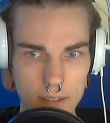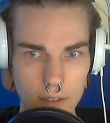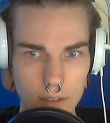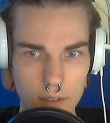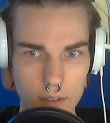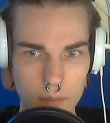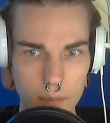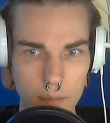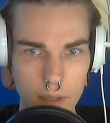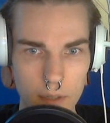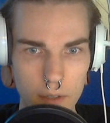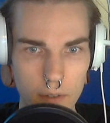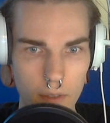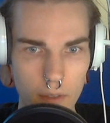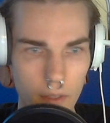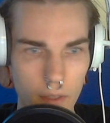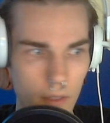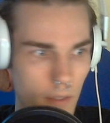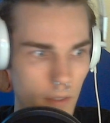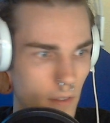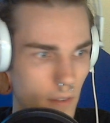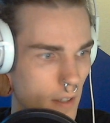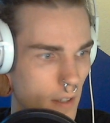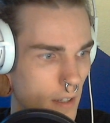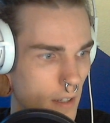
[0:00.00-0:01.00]
or both?
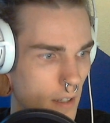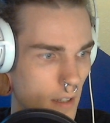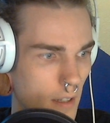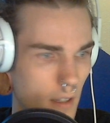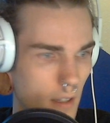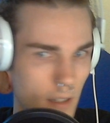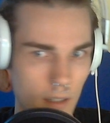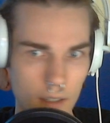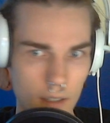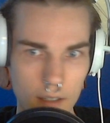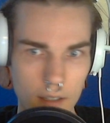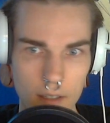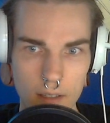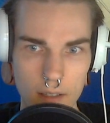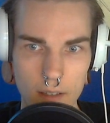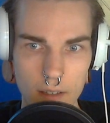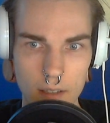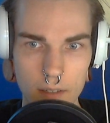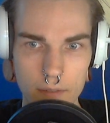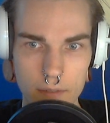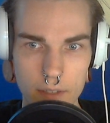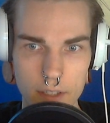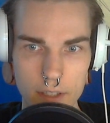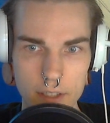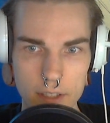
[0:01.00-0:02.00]

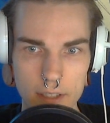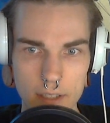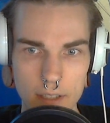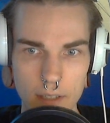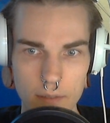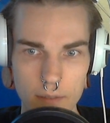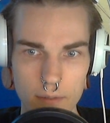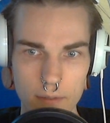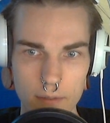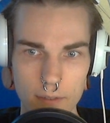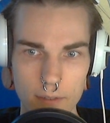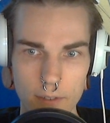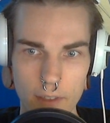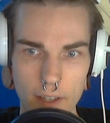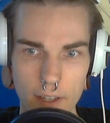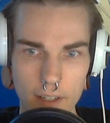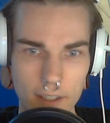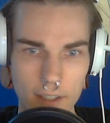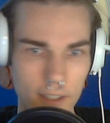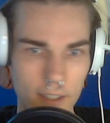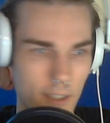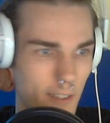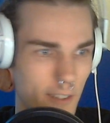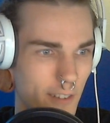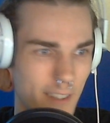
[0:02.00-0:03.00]
Love your stuff,
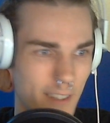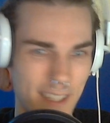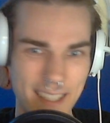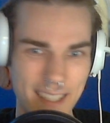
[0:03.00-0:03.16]
thank you.